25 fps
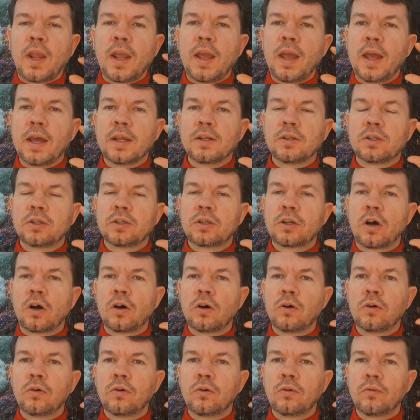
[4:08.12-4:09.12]
And
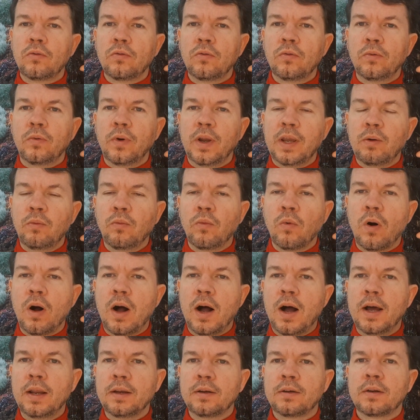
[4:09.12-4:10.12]
so we
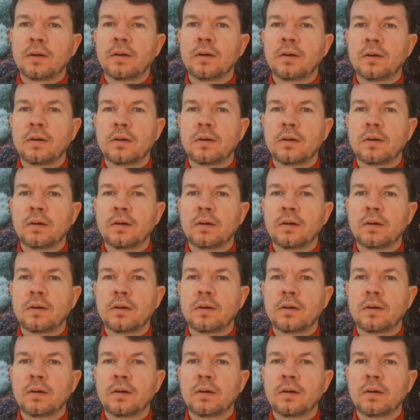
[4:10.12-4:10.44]
want,